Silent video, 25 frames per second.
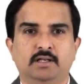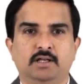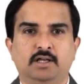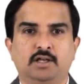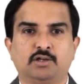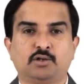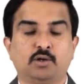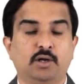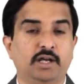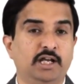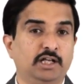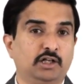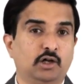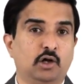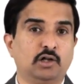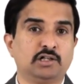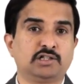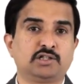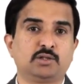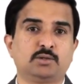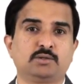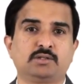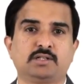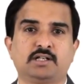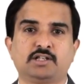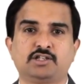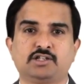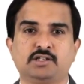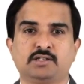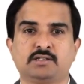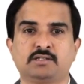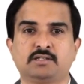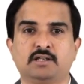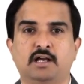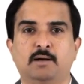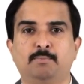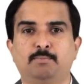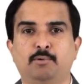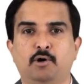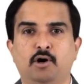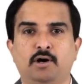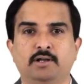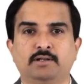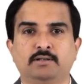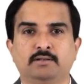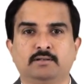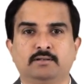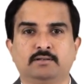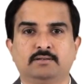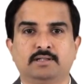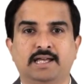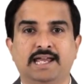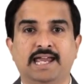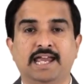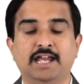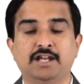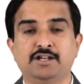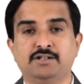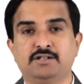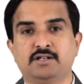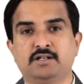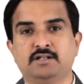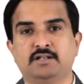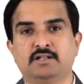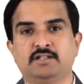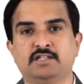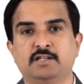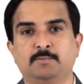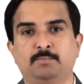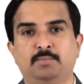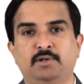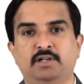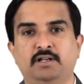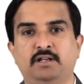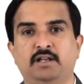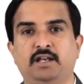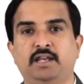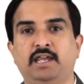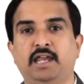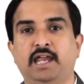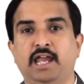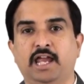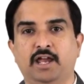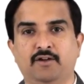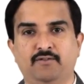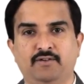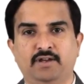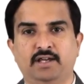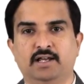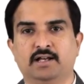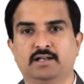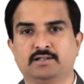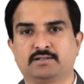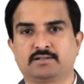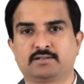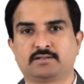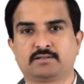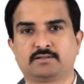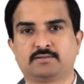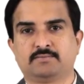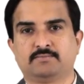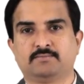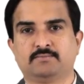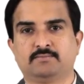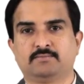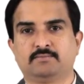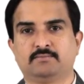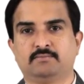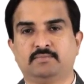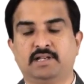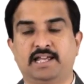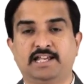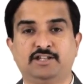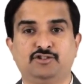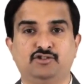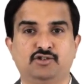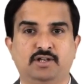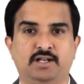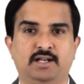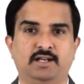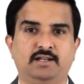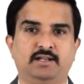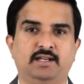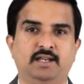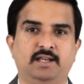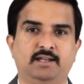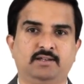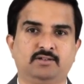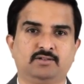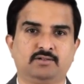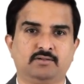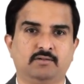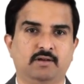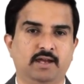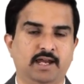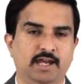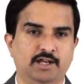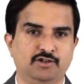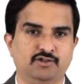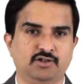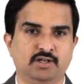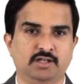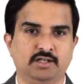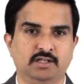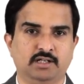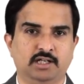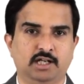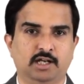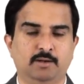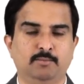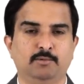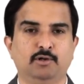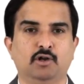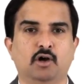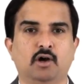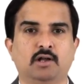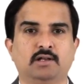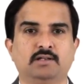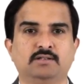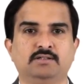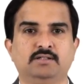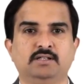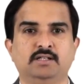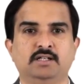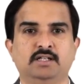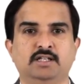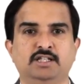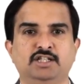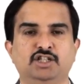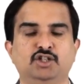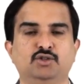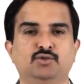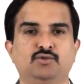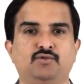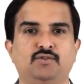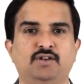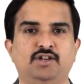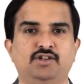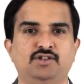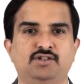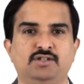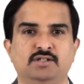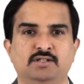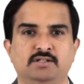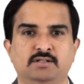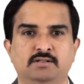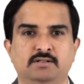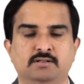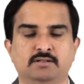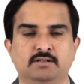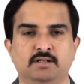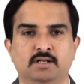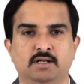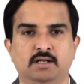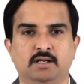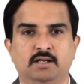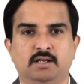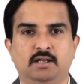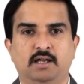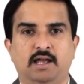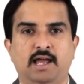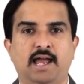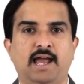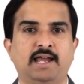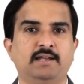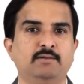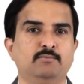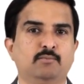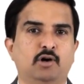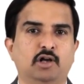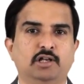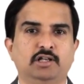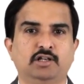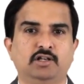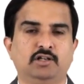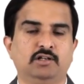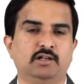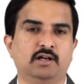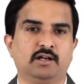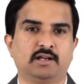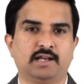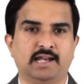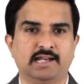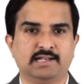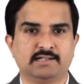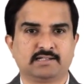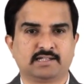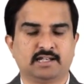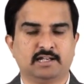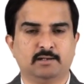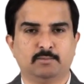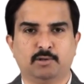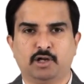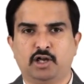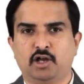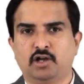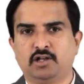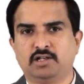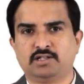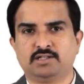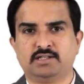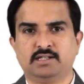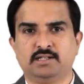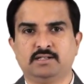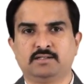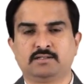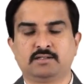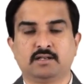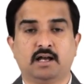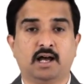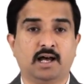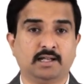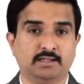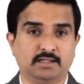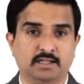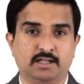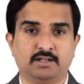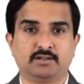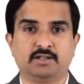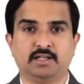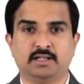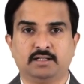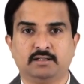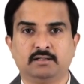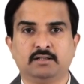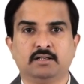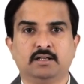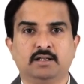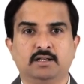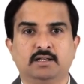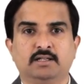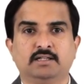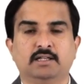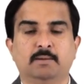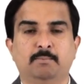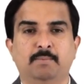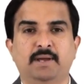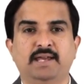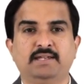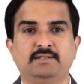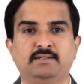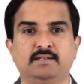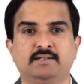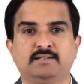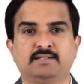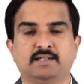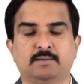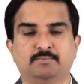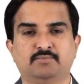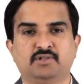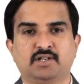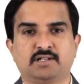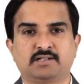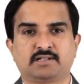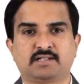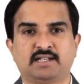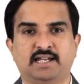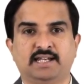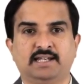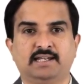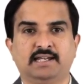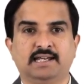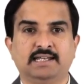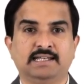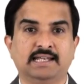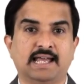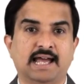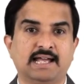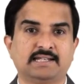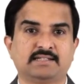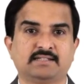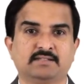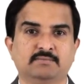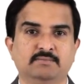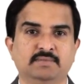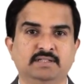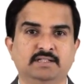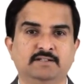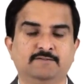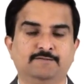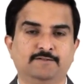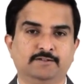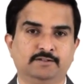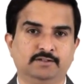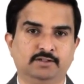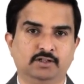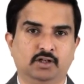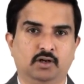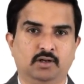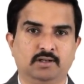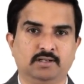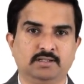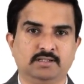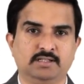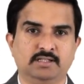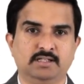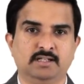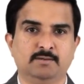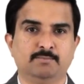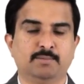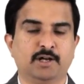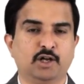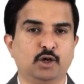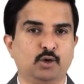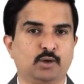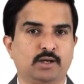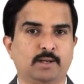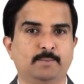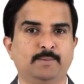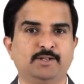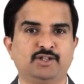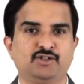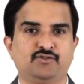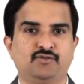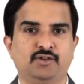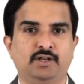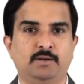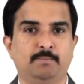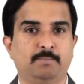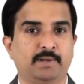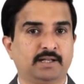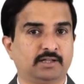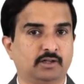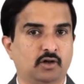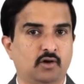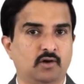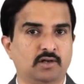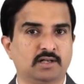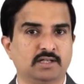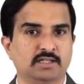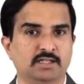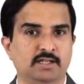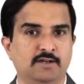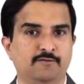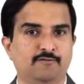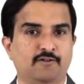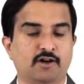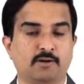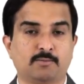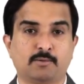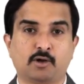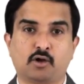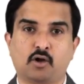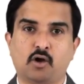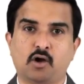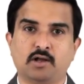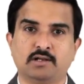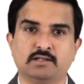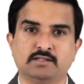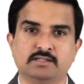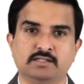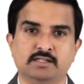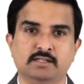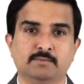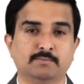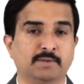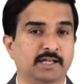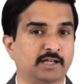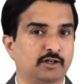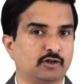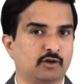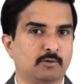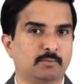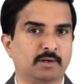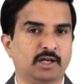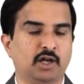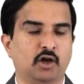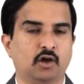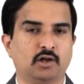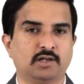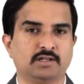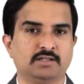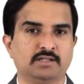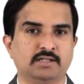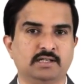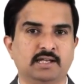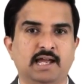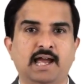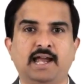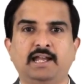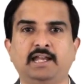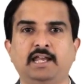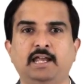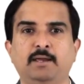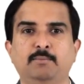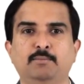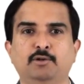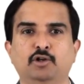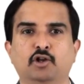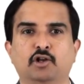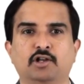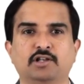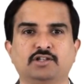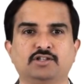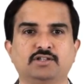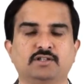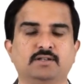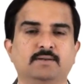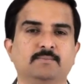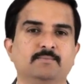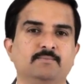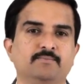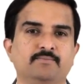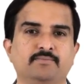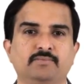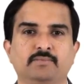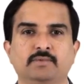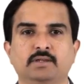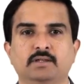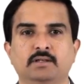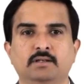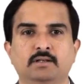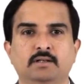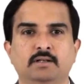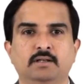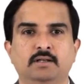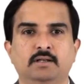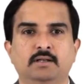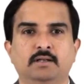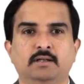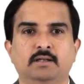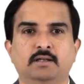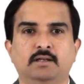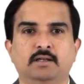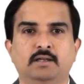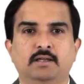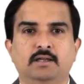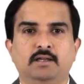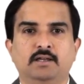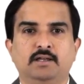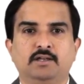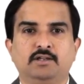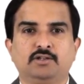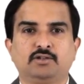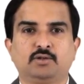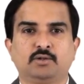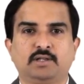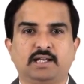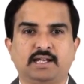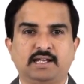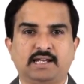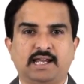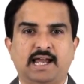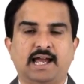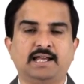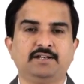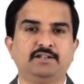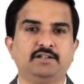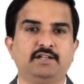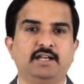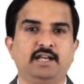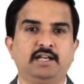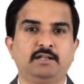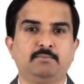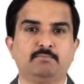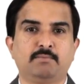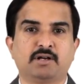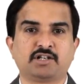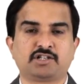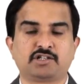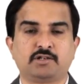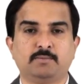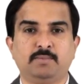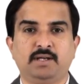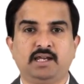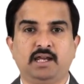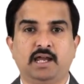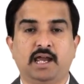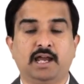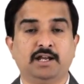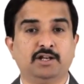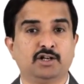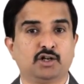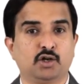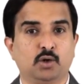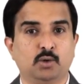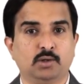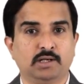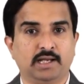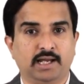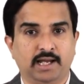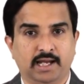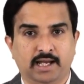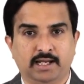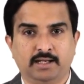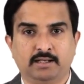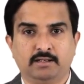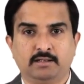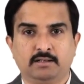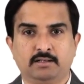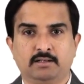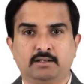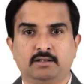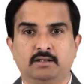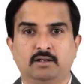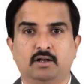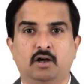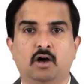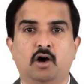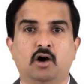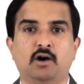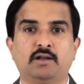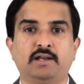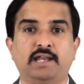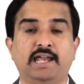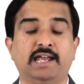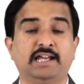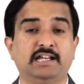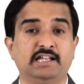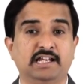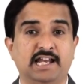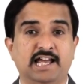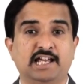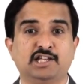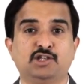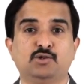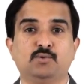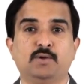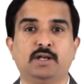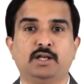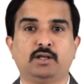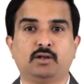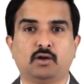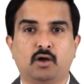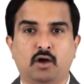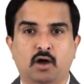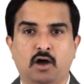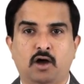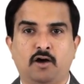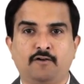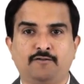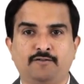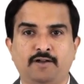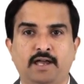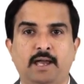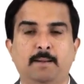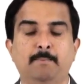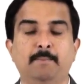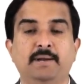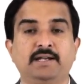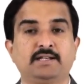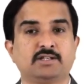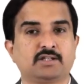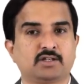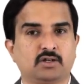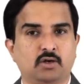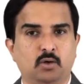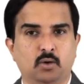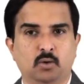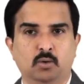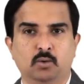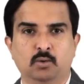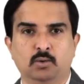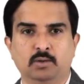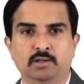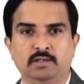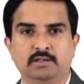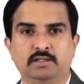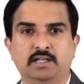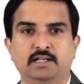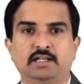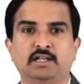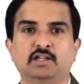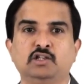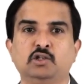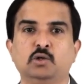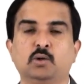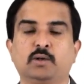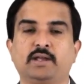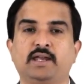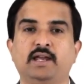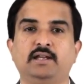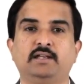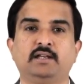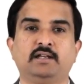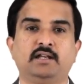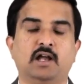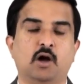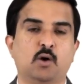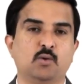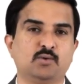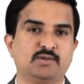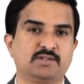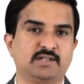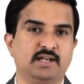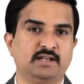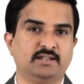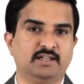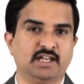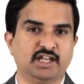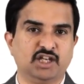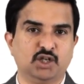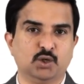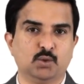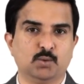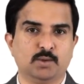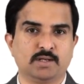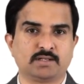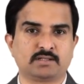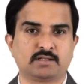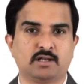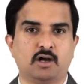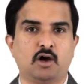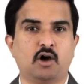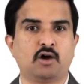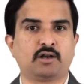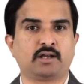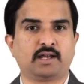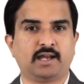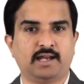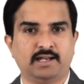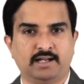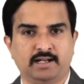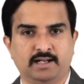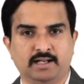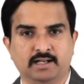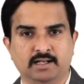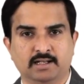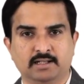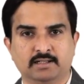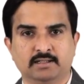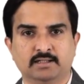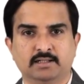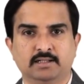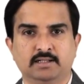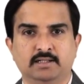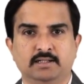So it also touches upon the interdisciplinary areas like genetics, aging, immunology, nutrition and molecular and cell biologies other than the basic subjects like anatomy, physiology, biochemistry, pathology, pharmacology, microbiology and immunology. So the candidate must be enrolled in or a graduate of a med school that is located outside the US or Canada,